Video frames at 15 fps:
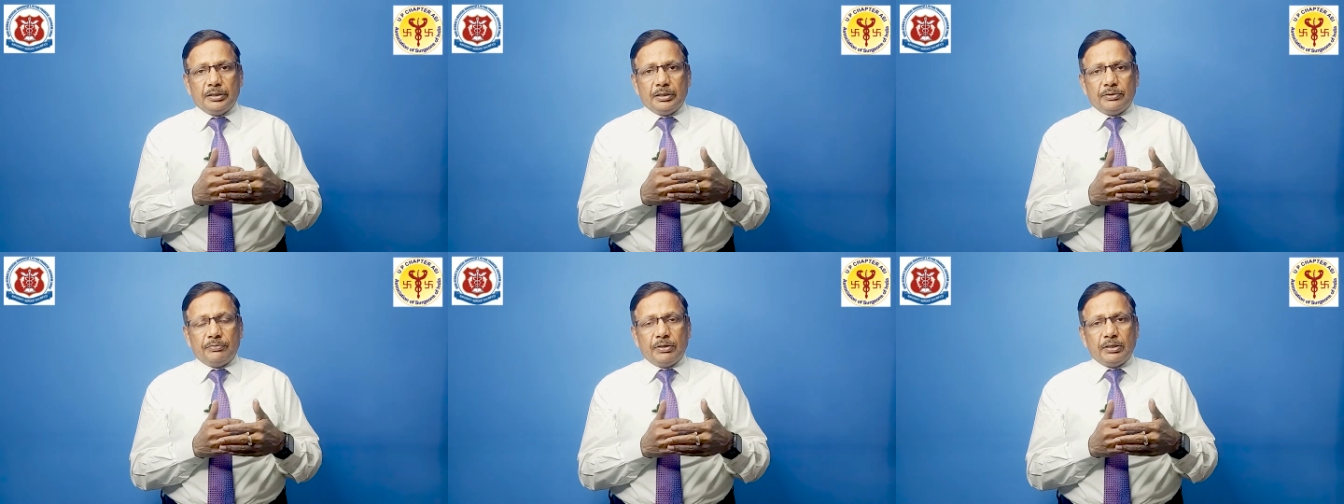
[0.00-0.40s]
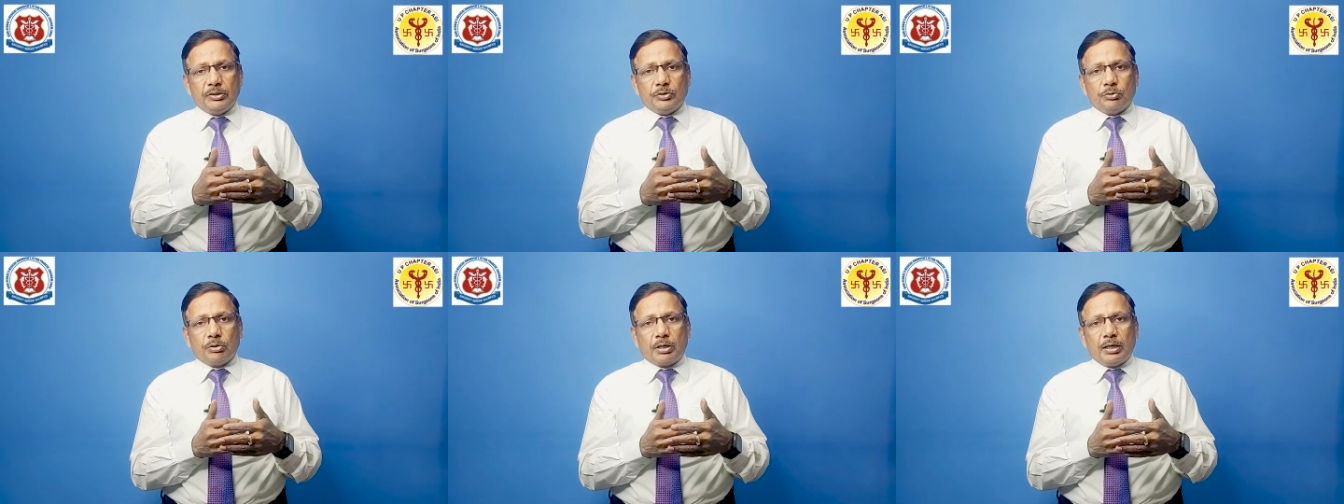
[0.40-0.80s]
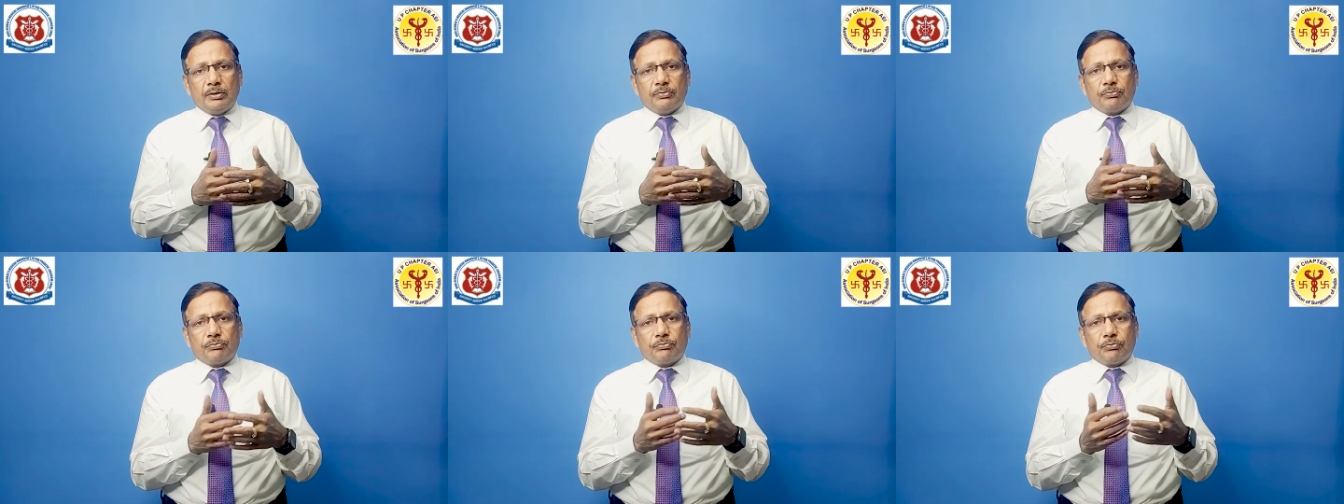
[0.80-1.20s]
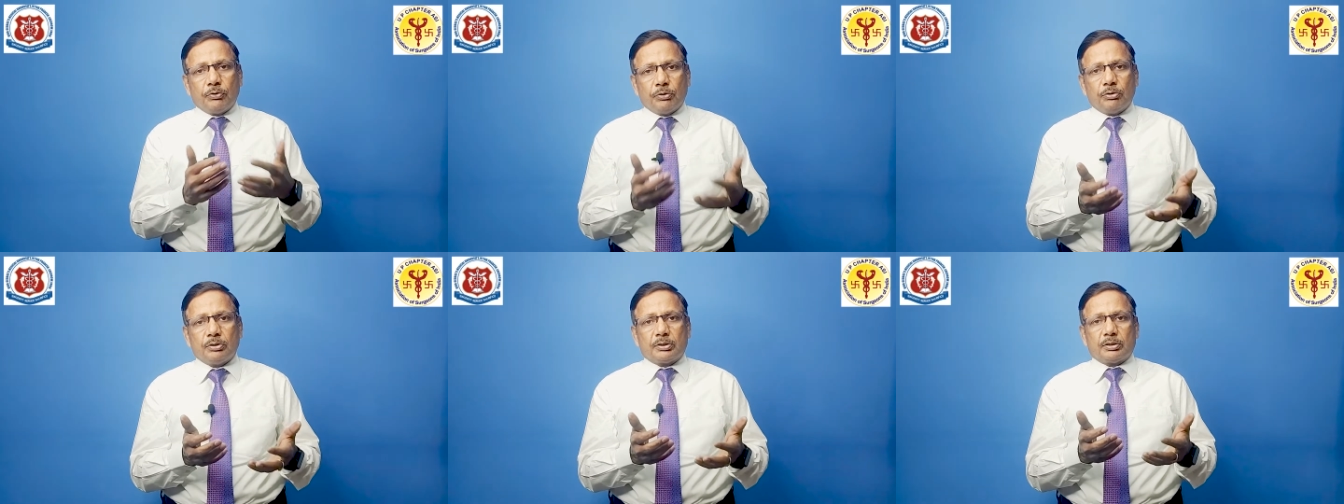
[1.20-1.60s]
Even you can
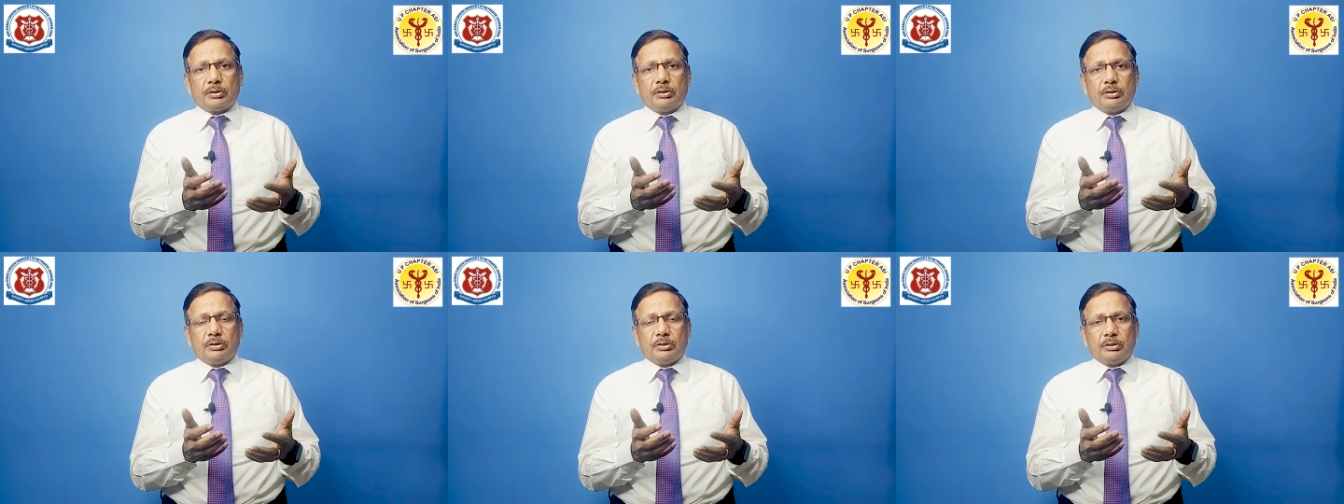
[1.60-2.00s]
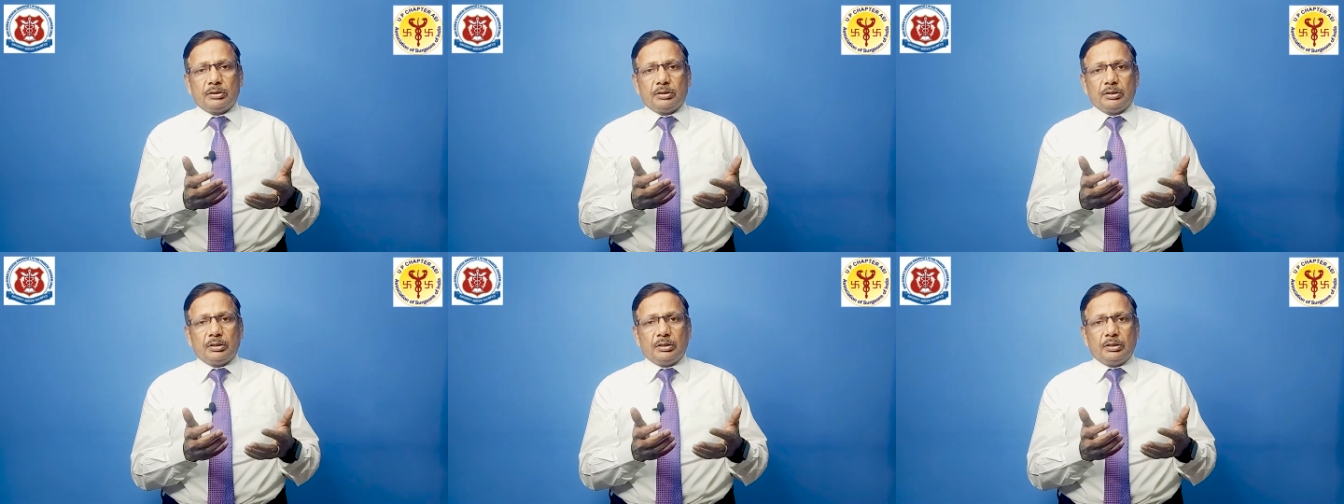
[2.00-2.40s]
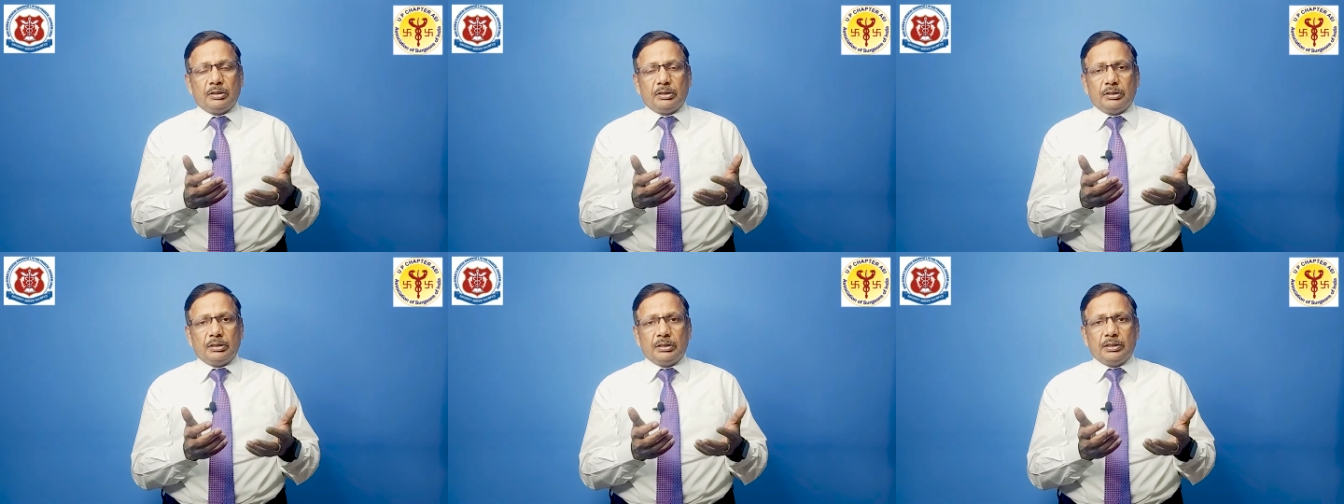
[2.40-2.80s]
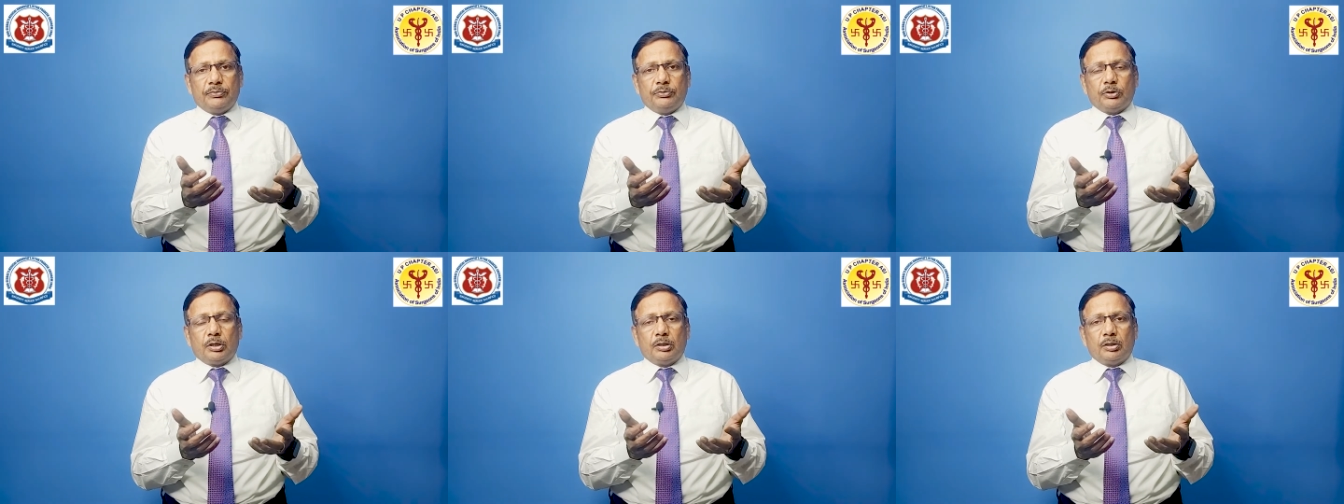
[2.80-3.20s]
float.
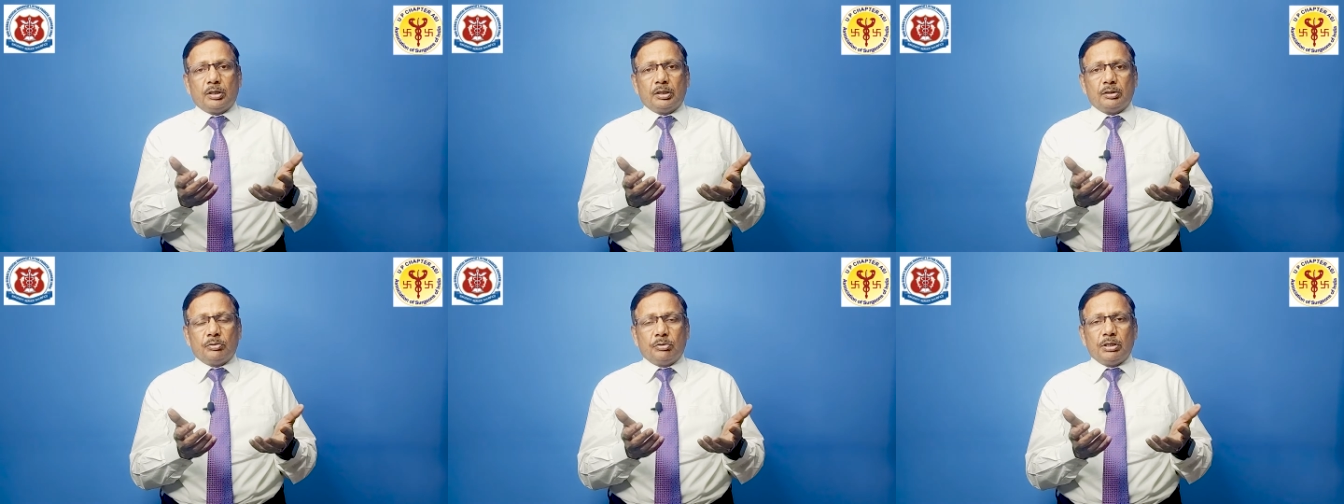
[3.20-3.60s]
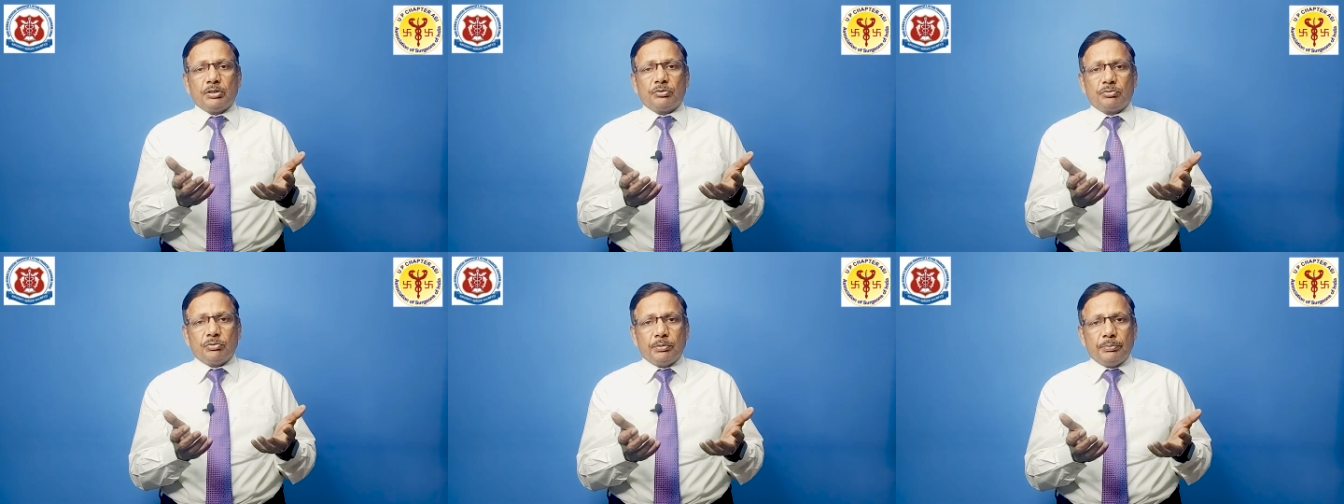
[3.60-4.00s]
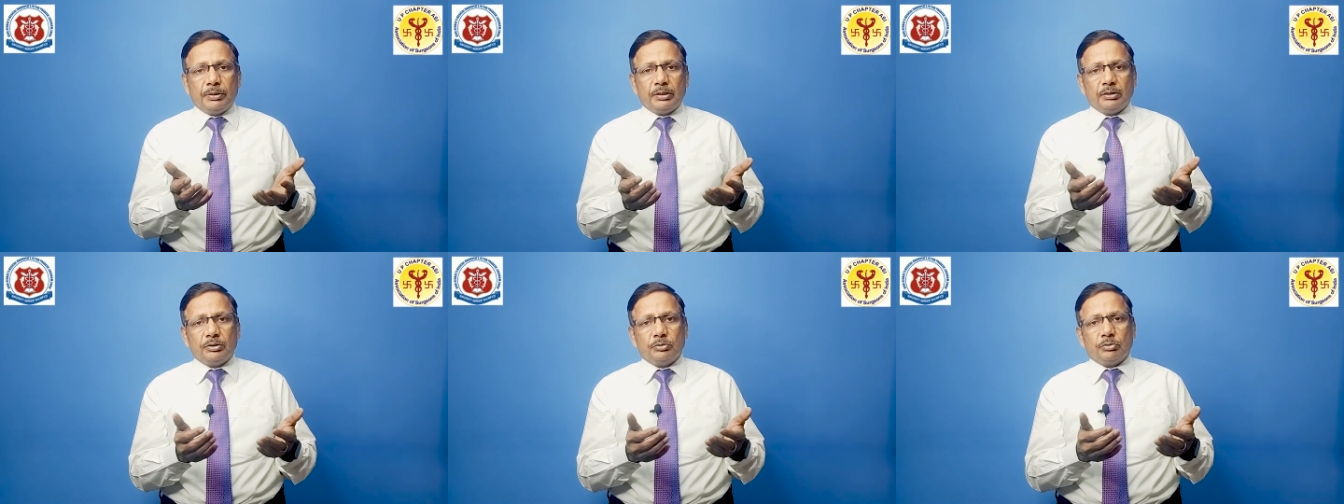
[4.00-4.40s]
If you are not knowing swimming,